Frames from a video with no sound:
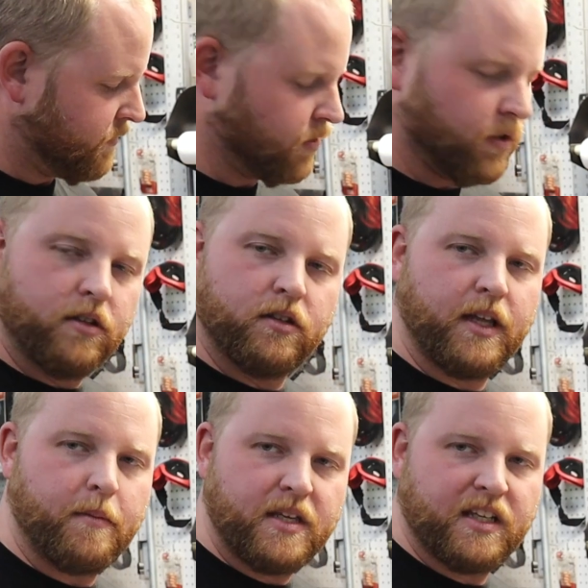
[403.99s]
So
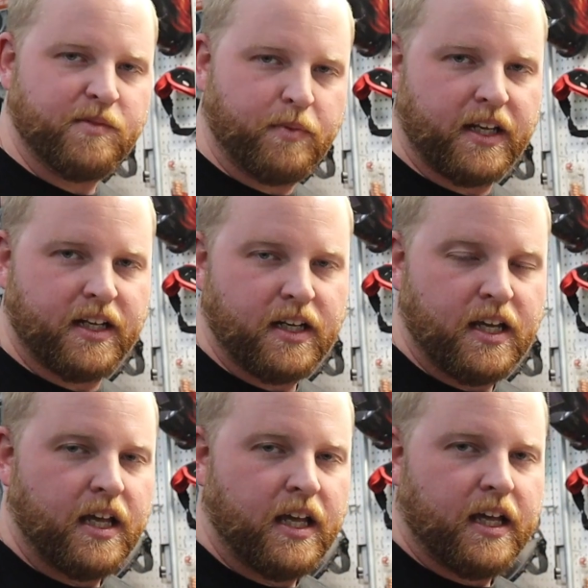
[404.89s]
let me explain
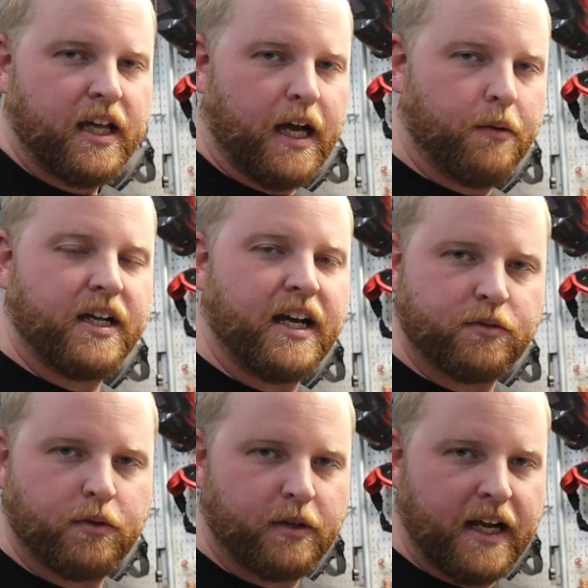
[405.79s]
how we
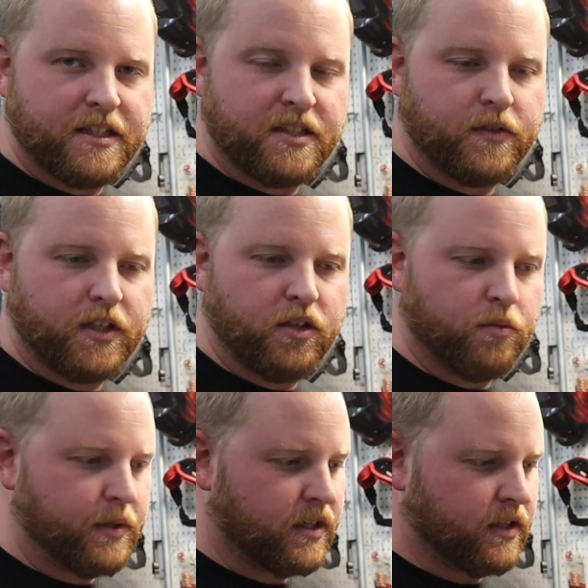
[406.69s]
got to where we're at in this
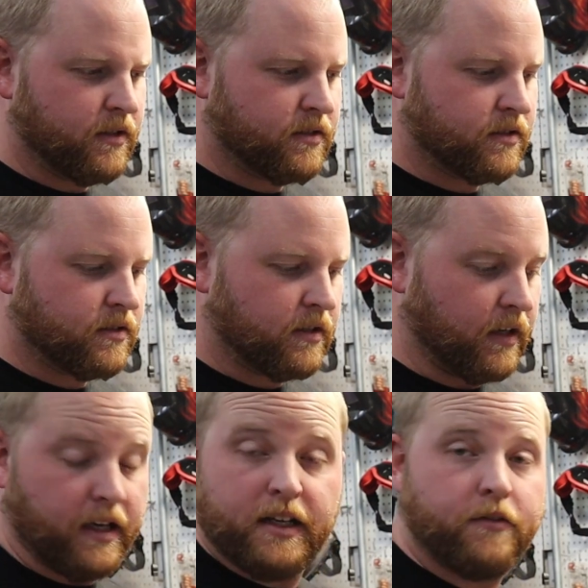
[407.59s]
video, because
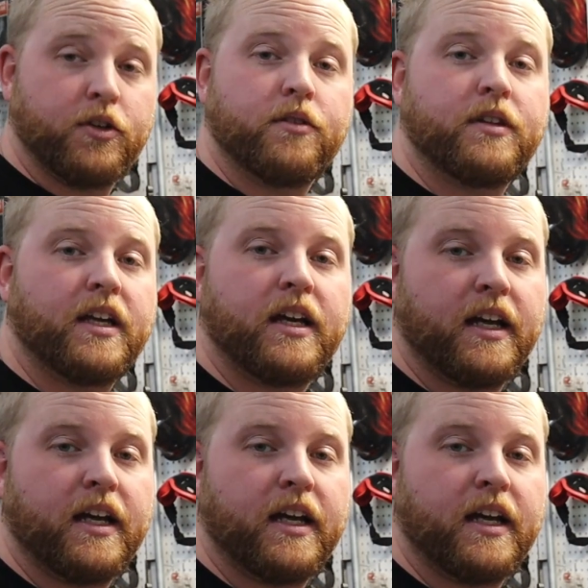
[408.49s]
I never knew that.